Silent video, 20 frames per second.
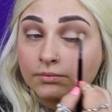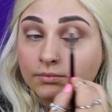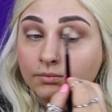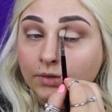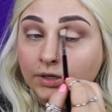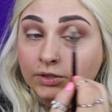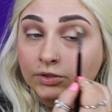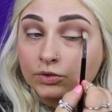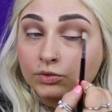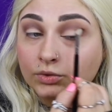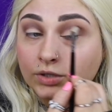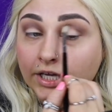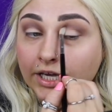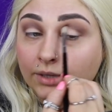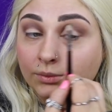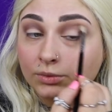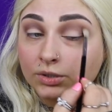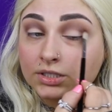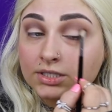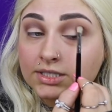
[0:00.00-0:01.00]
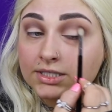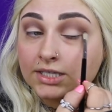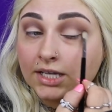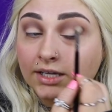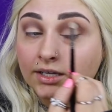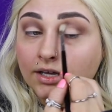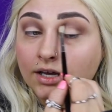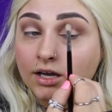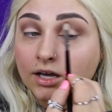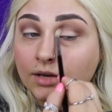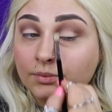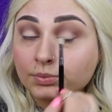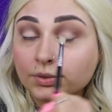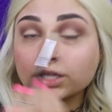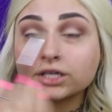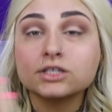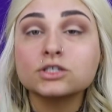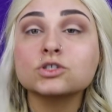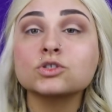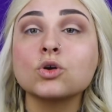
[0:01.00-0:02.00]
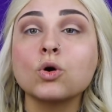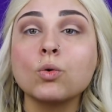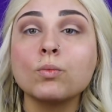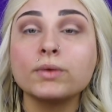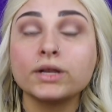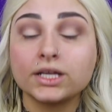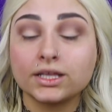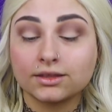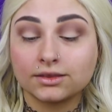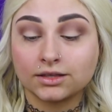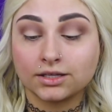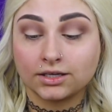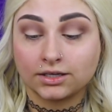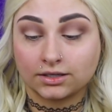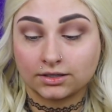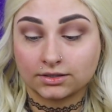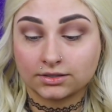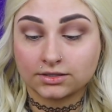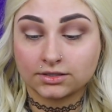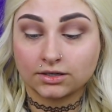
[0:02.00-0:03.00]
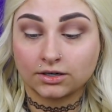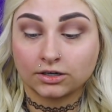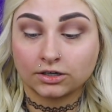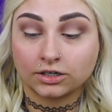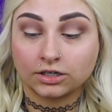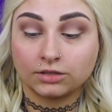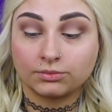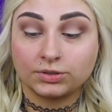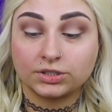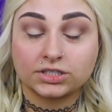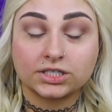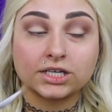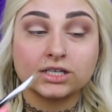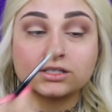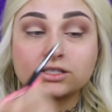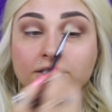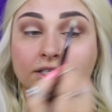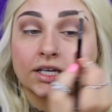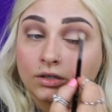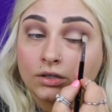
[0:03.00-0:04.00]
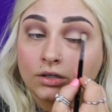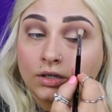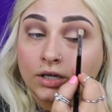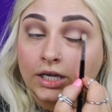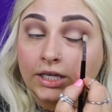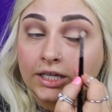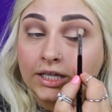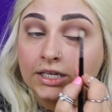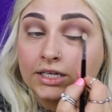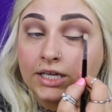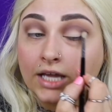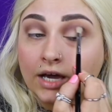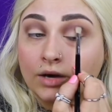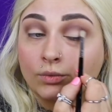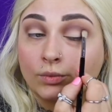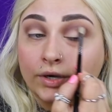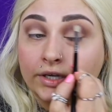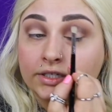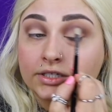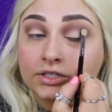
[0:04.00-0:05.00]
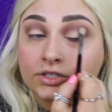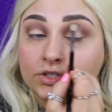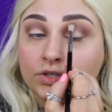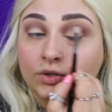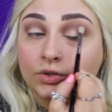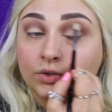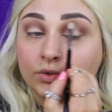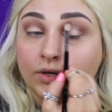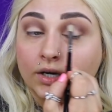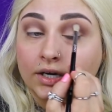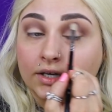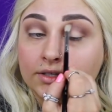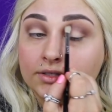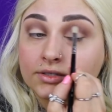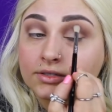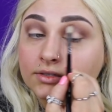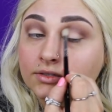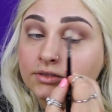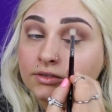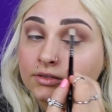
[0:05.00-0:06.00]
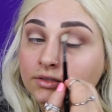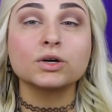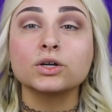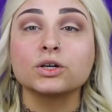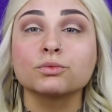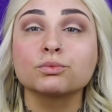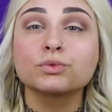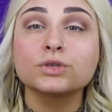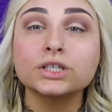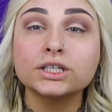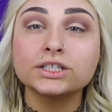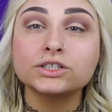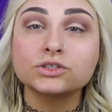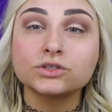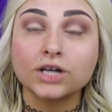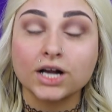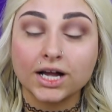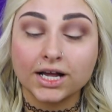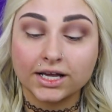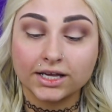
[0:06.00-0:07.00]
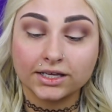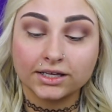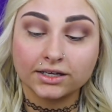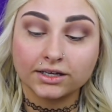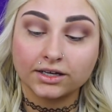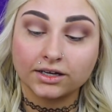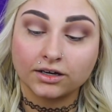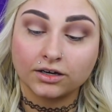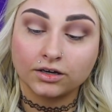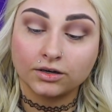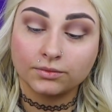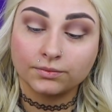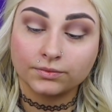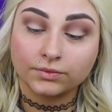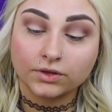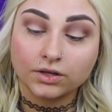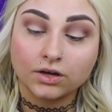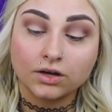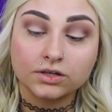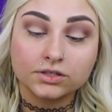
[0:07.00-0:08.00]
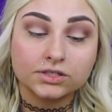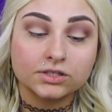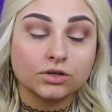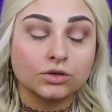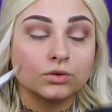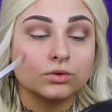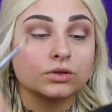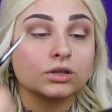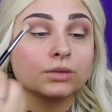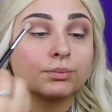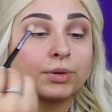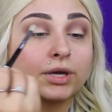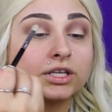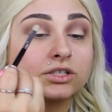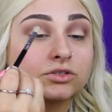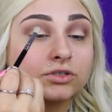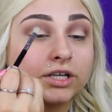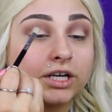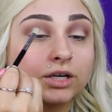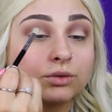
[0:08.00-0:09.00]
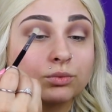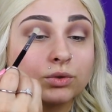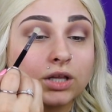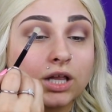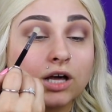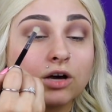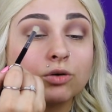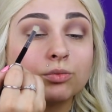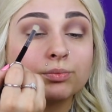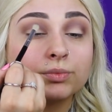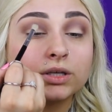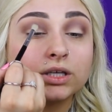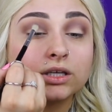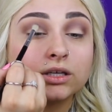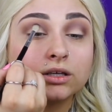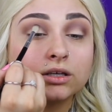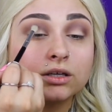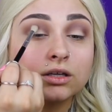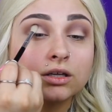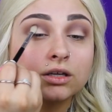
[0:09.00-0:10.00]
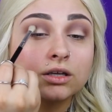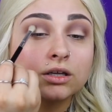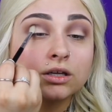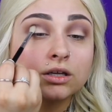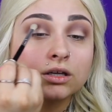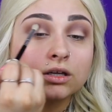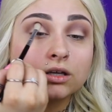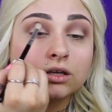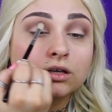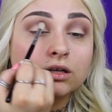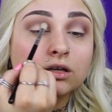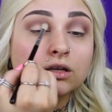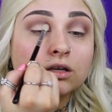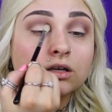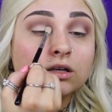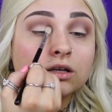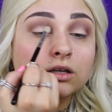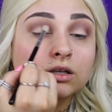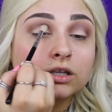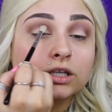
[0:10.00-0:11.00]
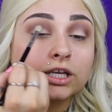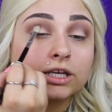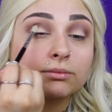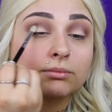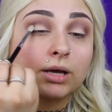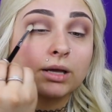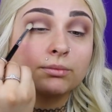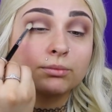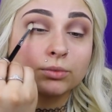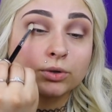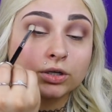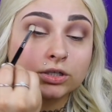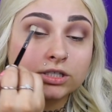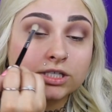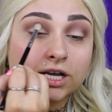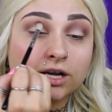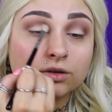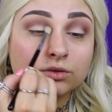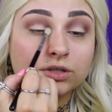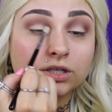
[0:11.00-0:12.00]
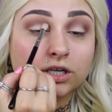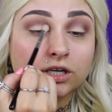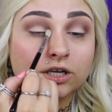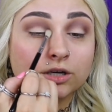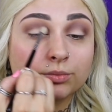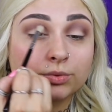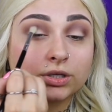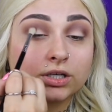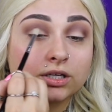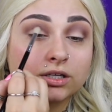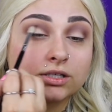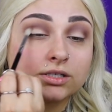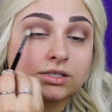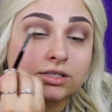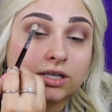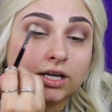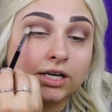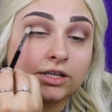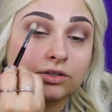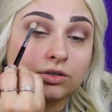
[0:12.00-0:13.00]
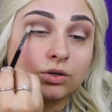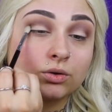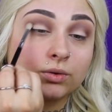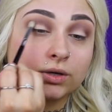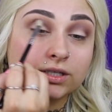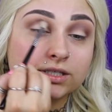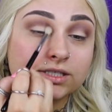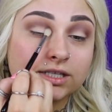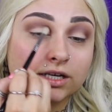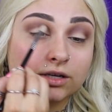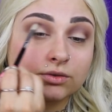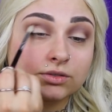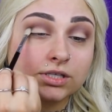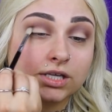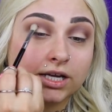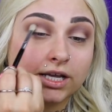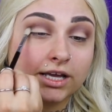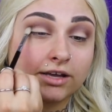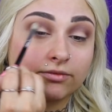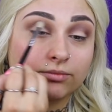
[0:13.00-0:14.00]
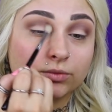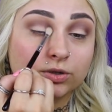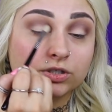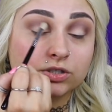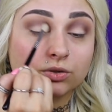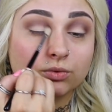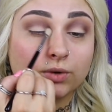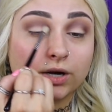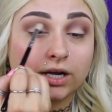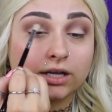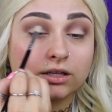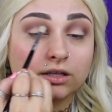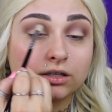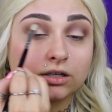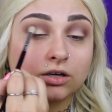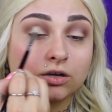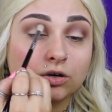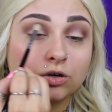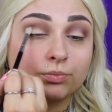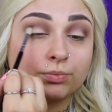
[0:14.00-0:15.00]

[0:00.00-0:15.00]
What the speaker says: new camera setup. Like, so many things are gonna be changing. I cannot wait to show you guys. I'm gonna really try. Also, the Patreon will help me get my merch out there, because I know I said I was gonna have merch a while ago,